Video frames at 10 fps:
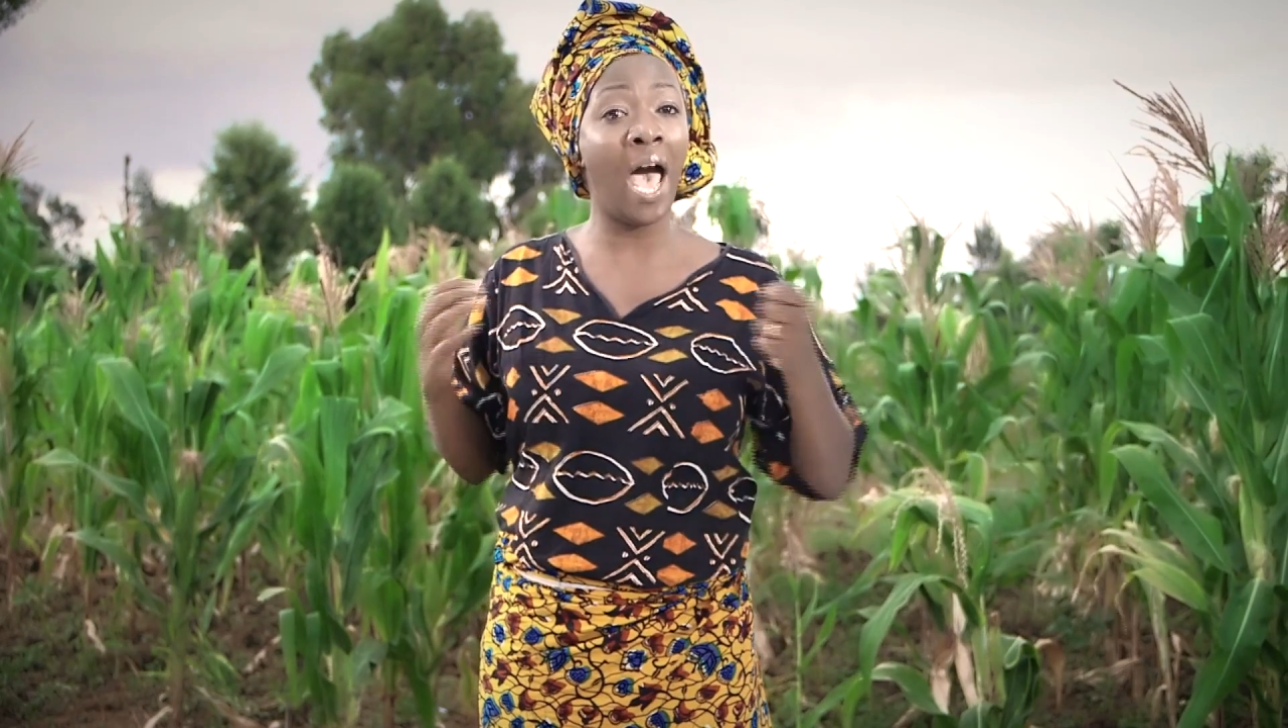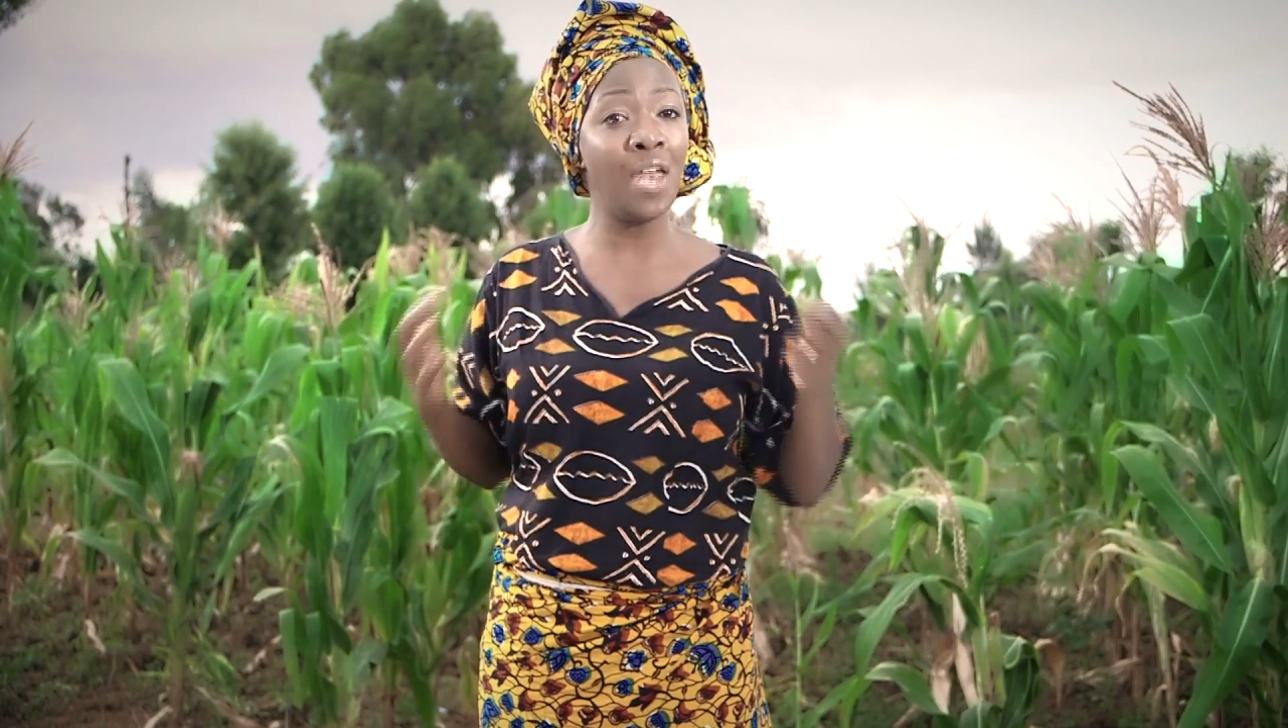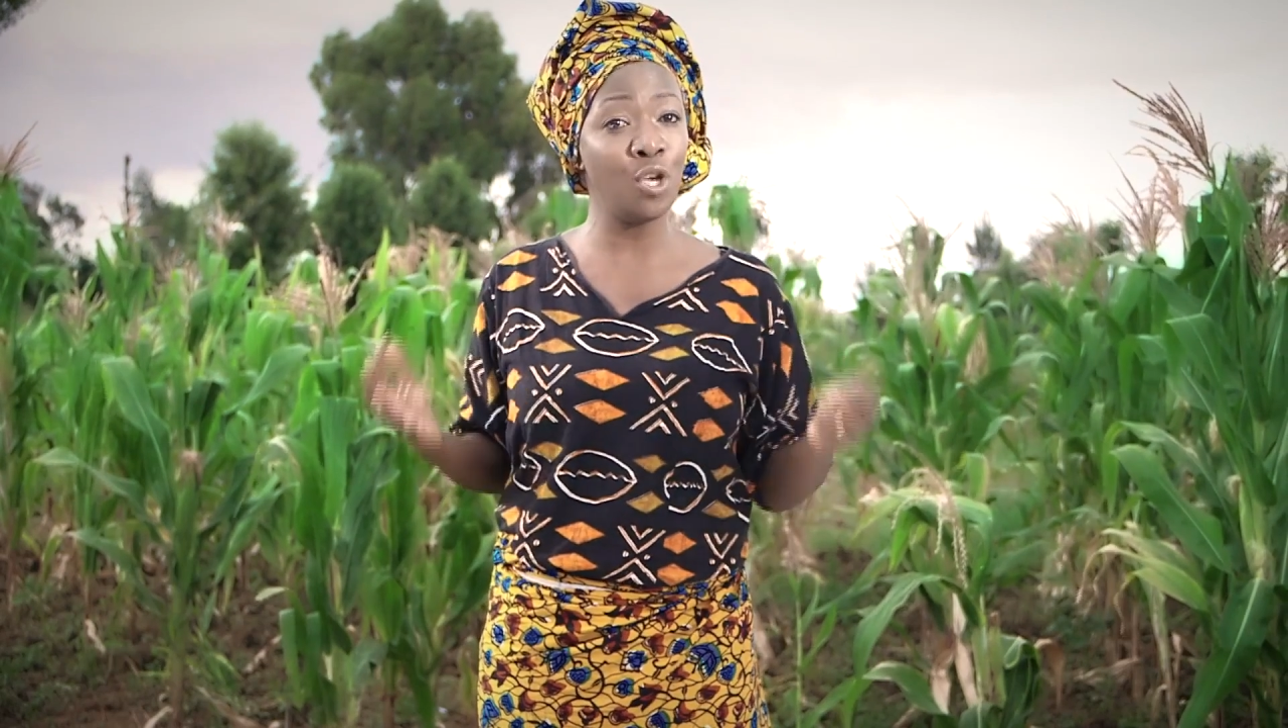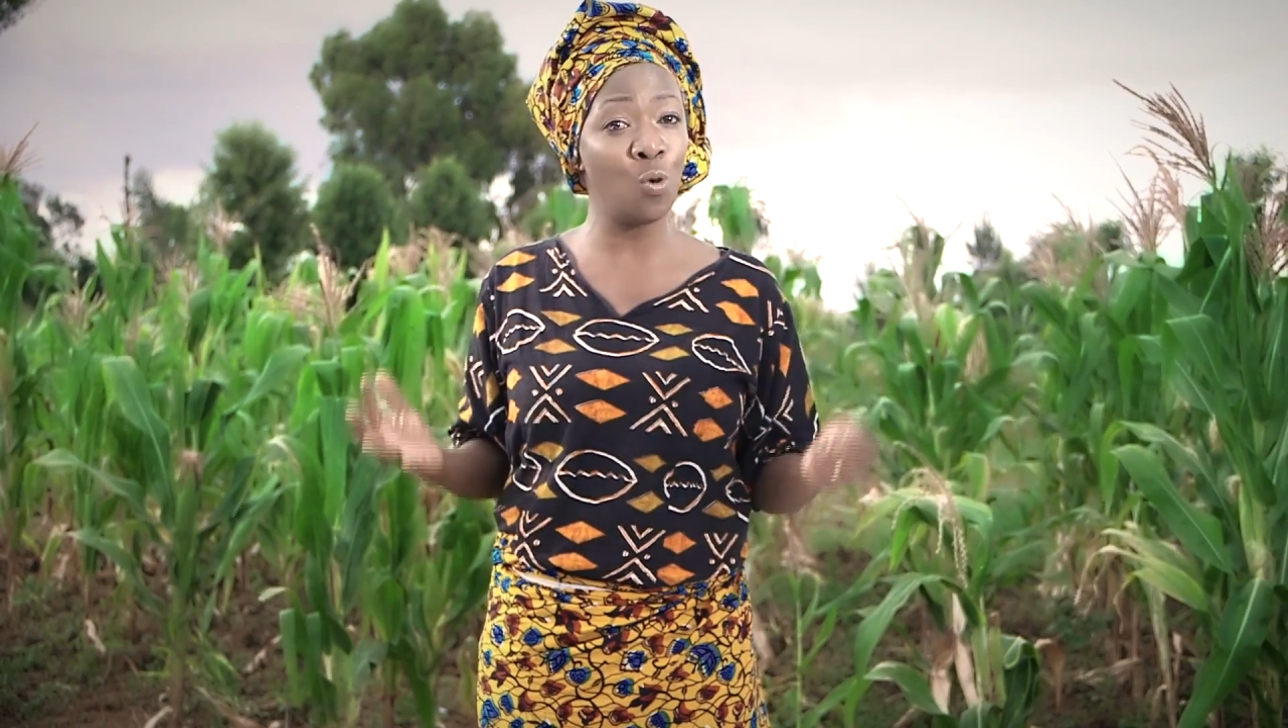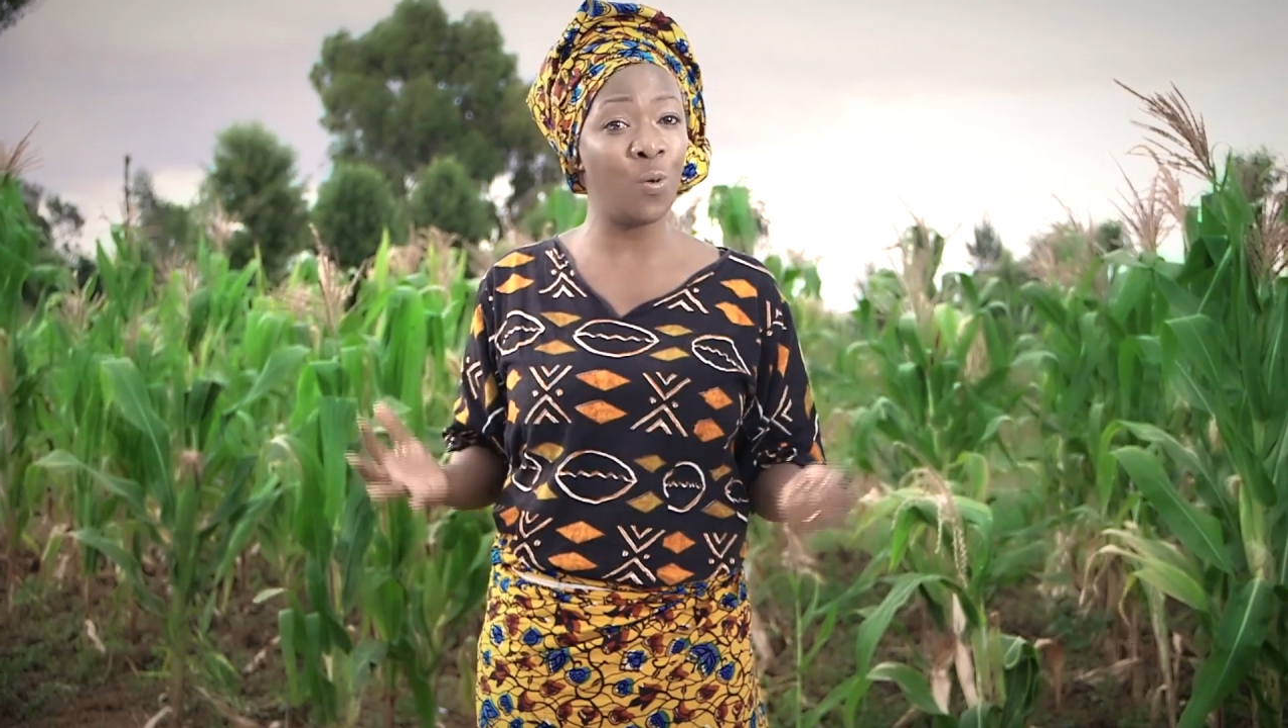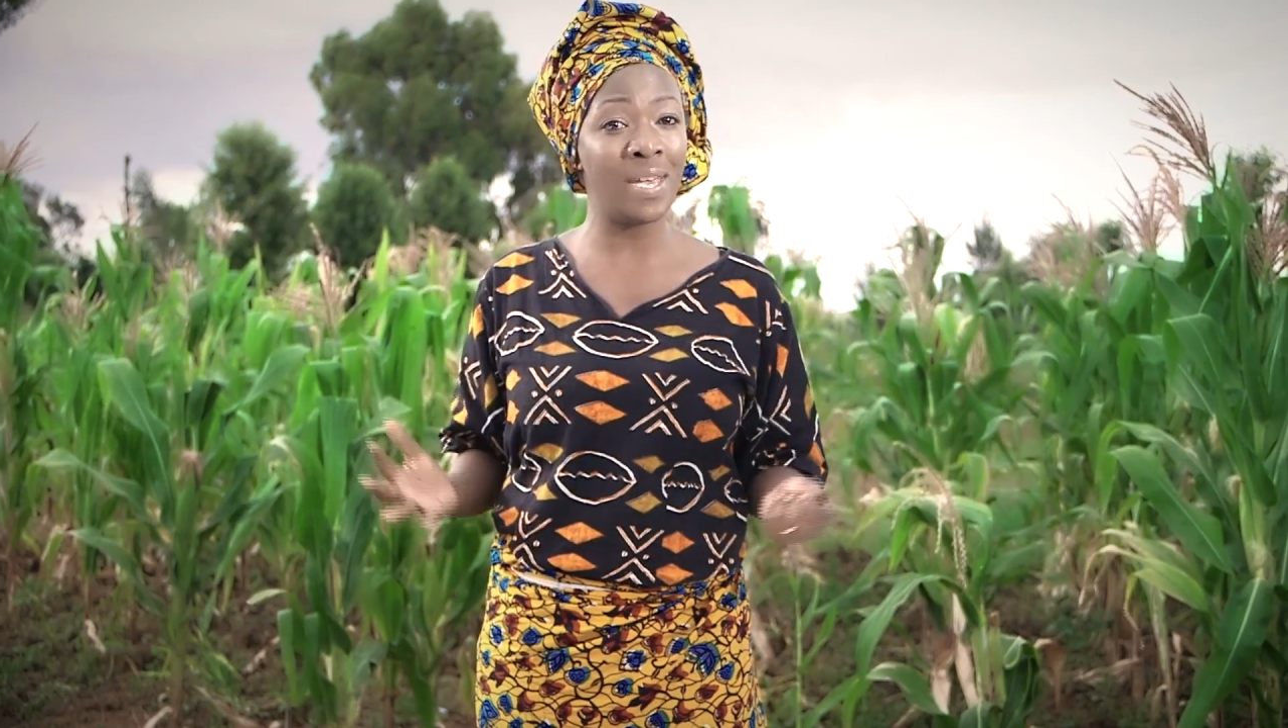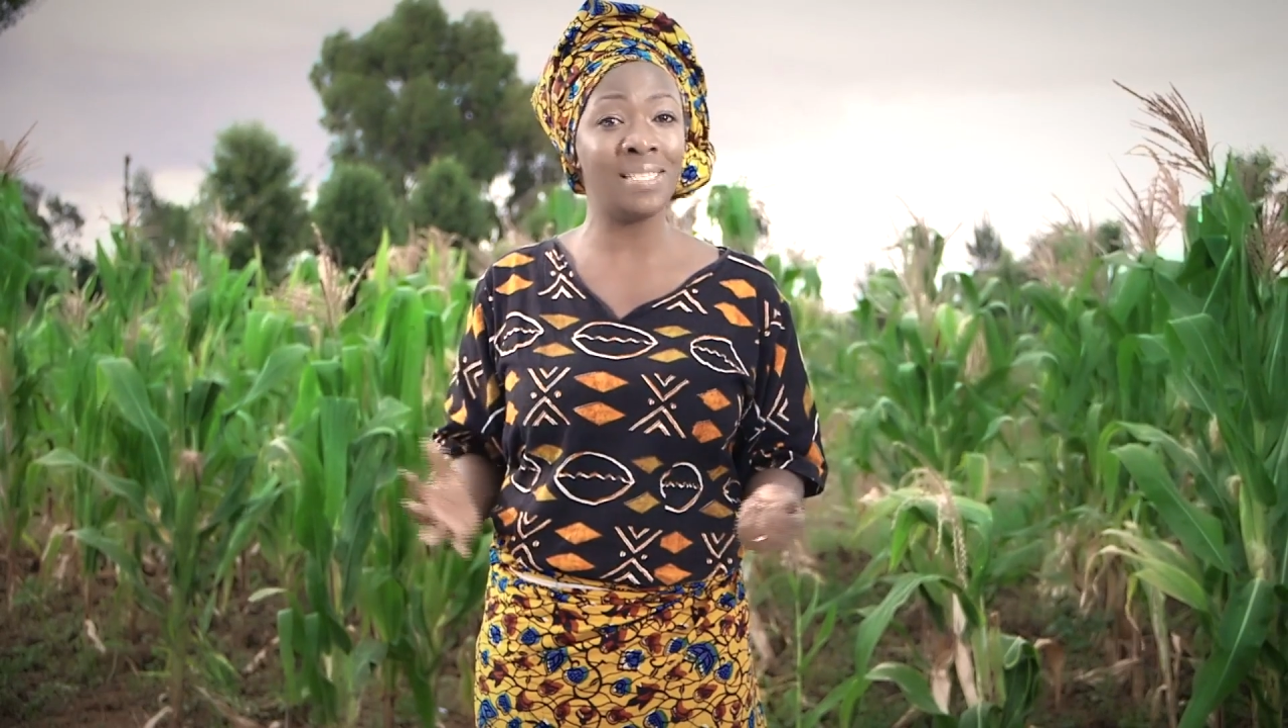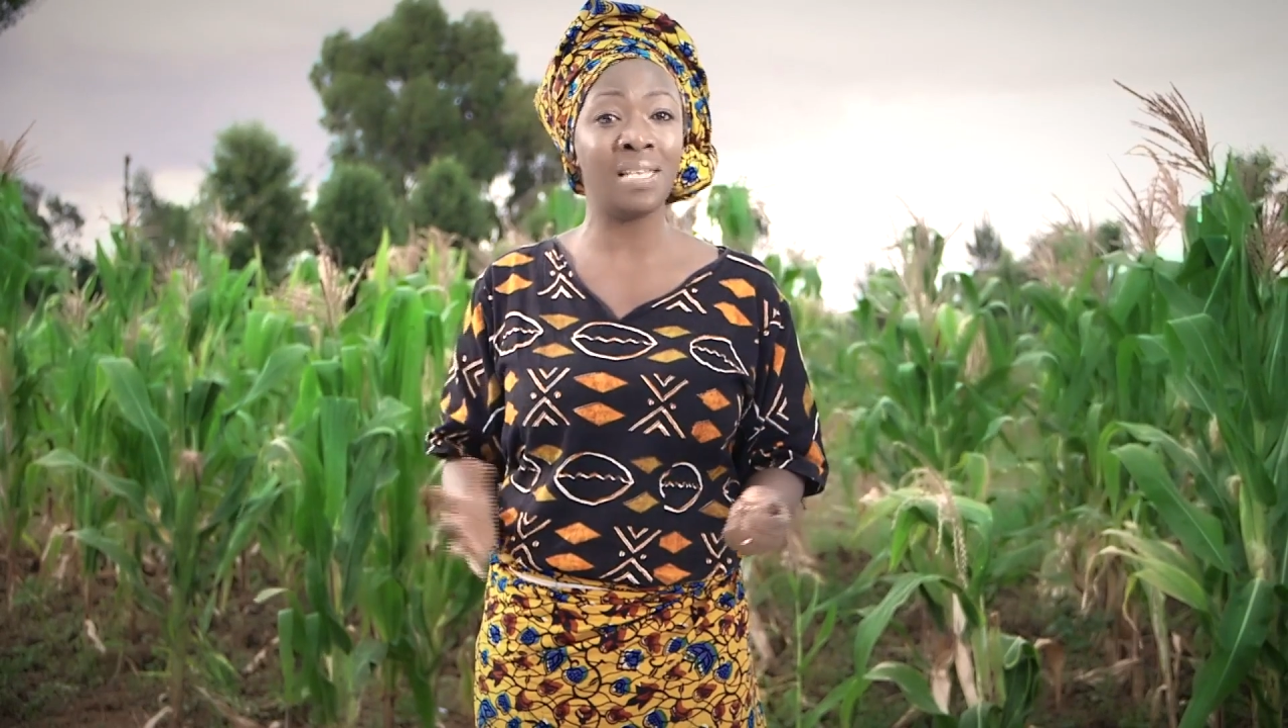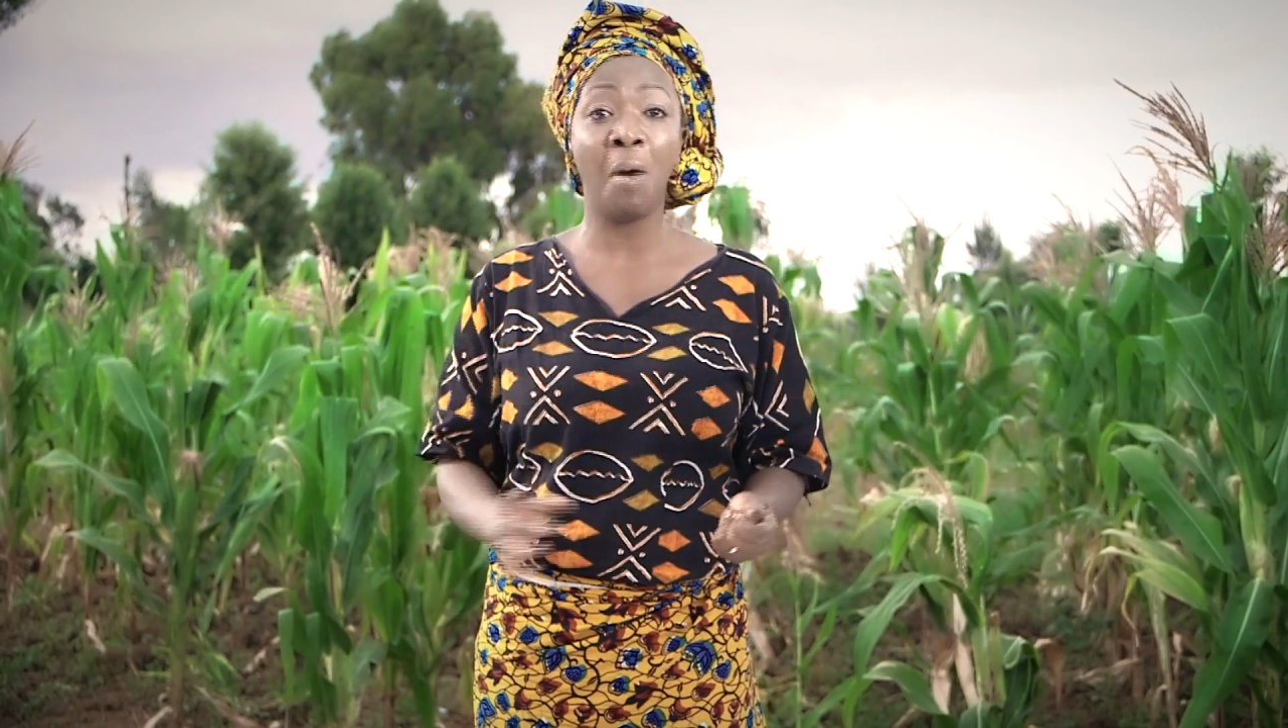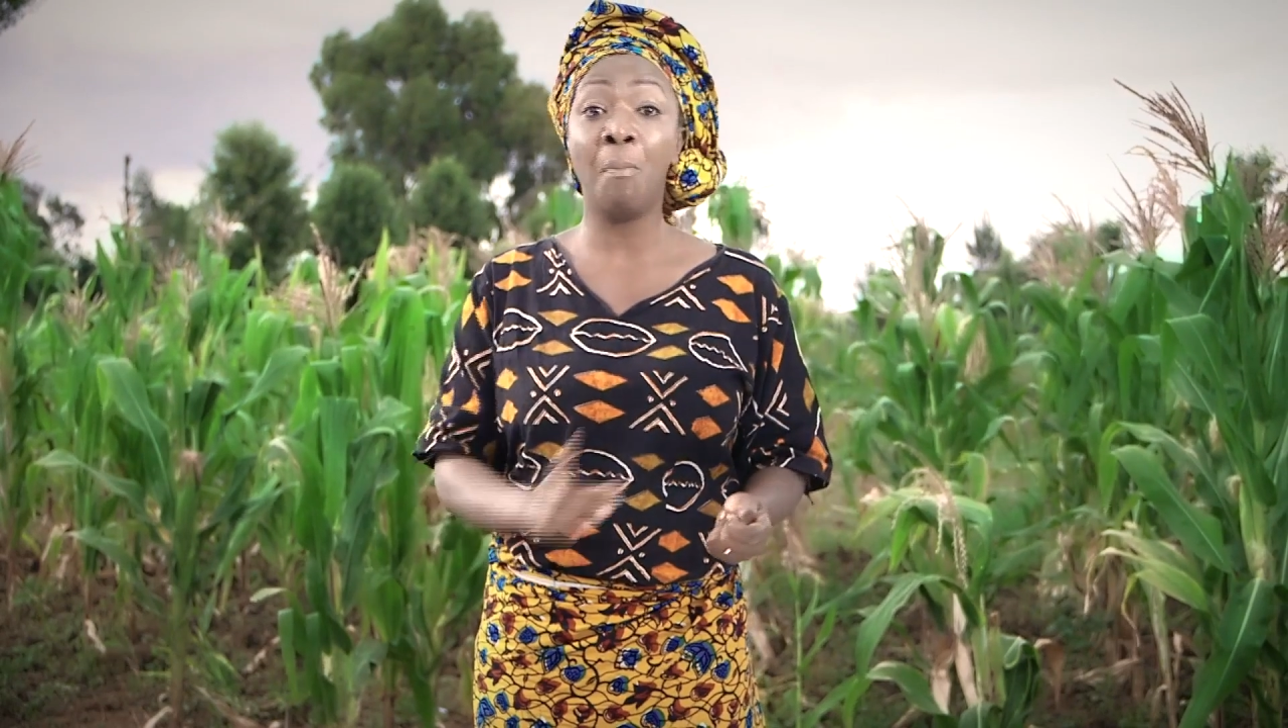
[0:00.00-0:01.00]
annual
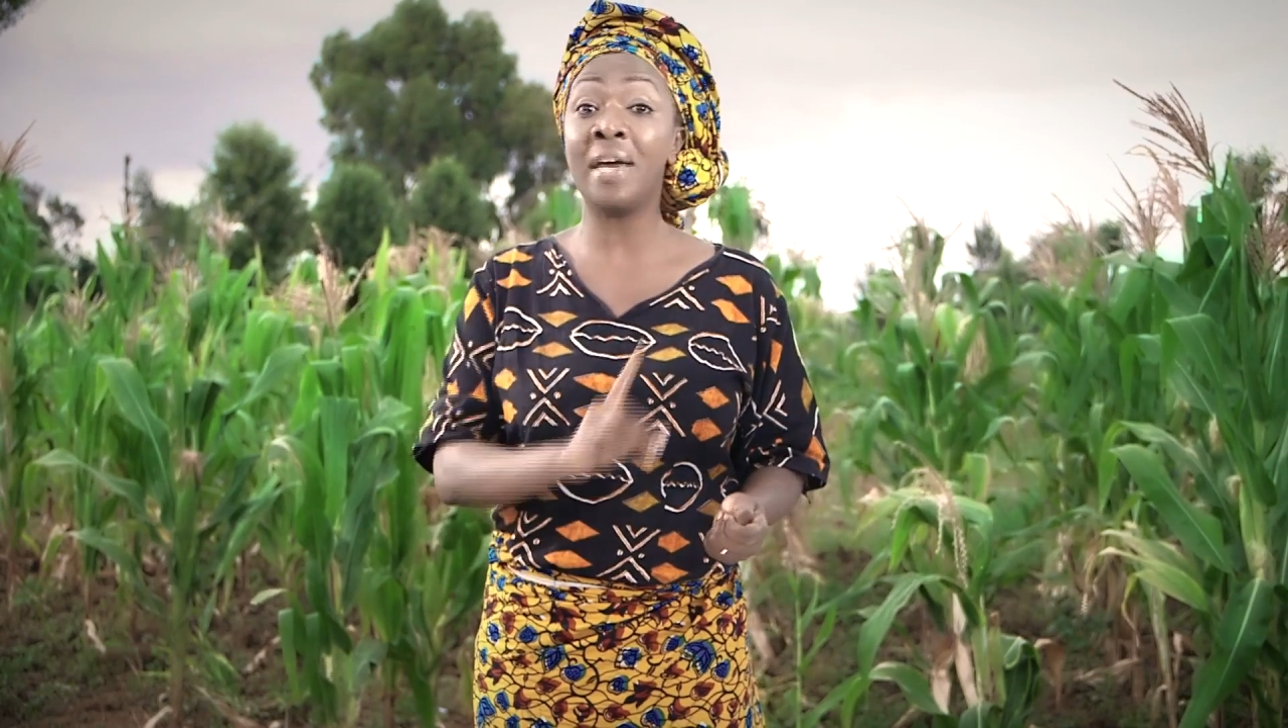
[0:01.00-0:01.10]
weeds,